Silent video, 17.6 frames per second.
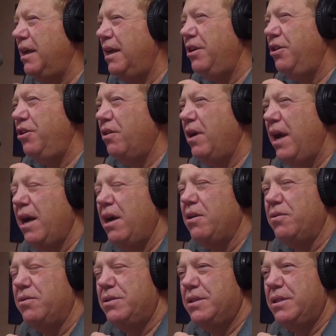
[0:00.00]
in your
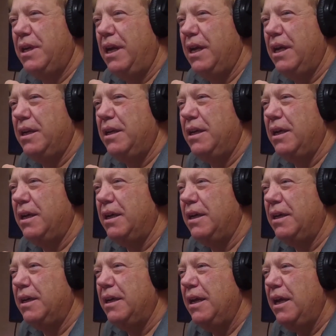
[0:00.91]
house, and
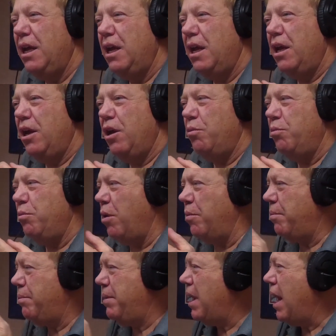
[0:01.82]
I
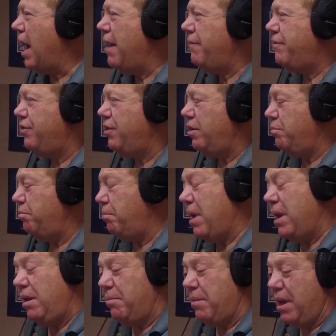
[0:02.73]
mean, I've seen
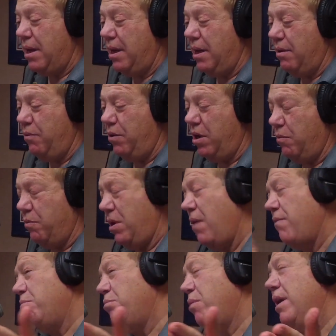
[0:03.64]
many, and we're
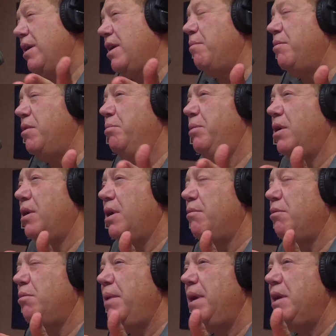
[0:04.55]
having a break coming up here in a
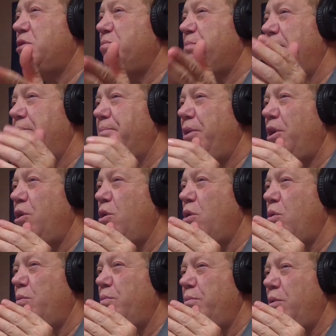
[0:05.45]
couple of minutes, but
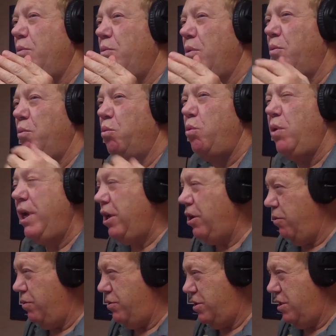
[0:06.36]
we
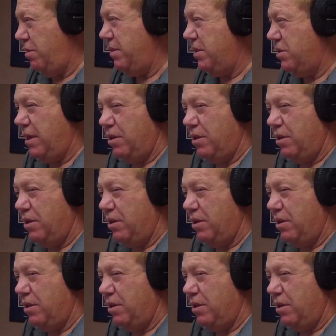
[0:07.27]
use them as